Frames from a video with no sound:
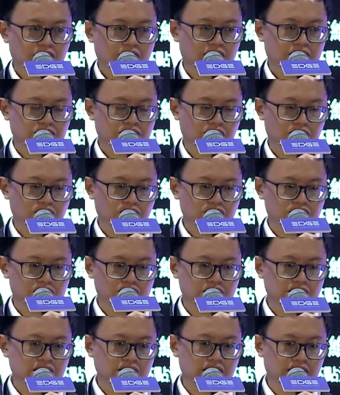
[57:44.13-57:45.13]

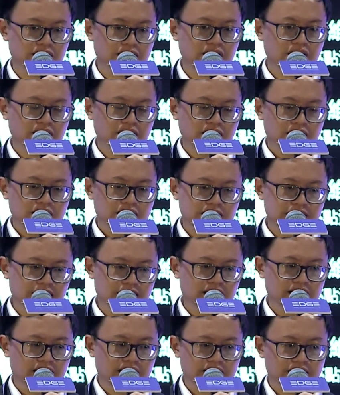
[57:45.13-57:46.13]
will be
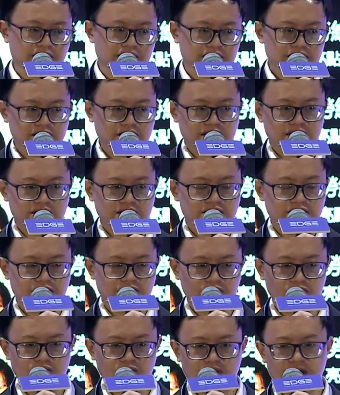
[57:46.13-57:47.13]
helpful for
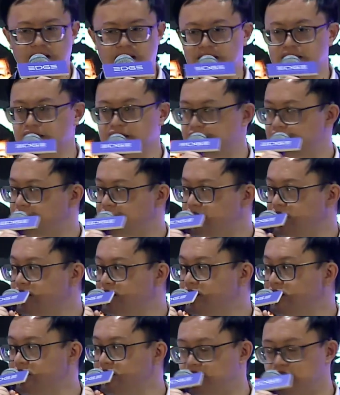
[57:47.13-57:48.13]
regulations
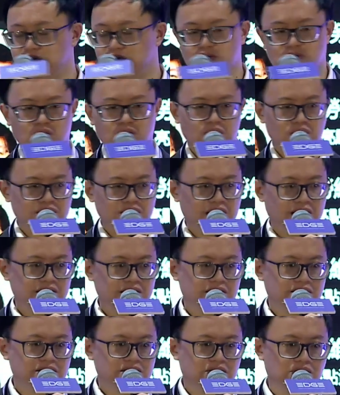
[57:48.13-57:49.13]
in the
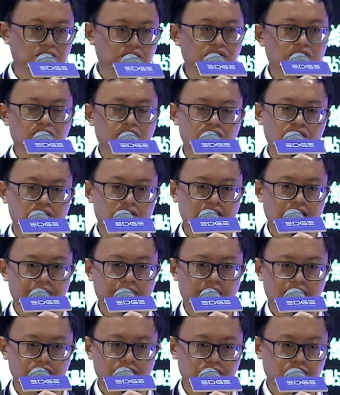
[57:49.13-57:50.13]
future. And
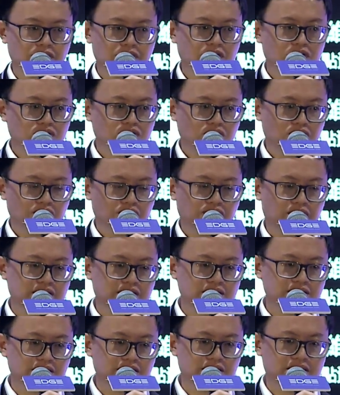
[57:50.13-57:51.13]
also, I
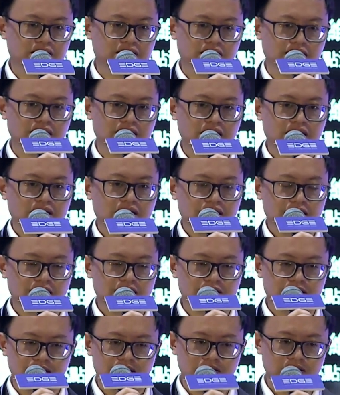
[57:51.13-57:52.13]
believe it
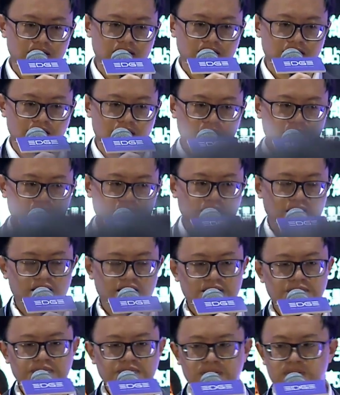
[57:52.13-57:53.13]
will be of
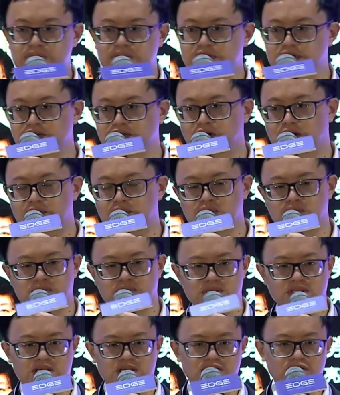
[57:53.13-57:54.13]
great help
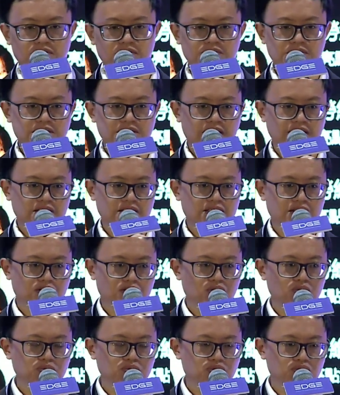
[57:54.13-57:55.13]
for
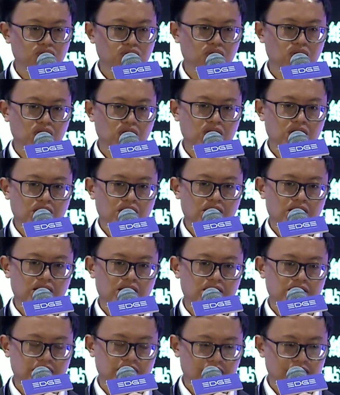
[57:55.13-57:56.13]
coordinations
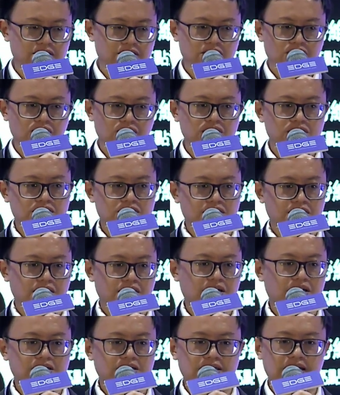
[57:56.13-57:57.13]
among financial
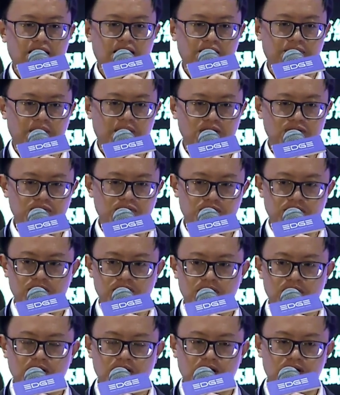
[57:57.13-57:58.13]

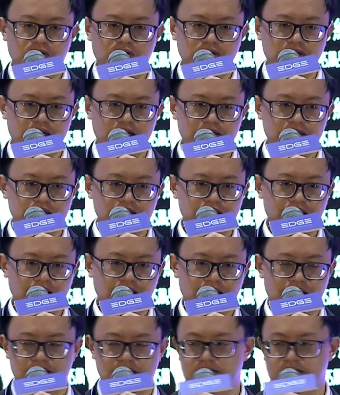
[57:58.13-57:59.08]
institutions, and it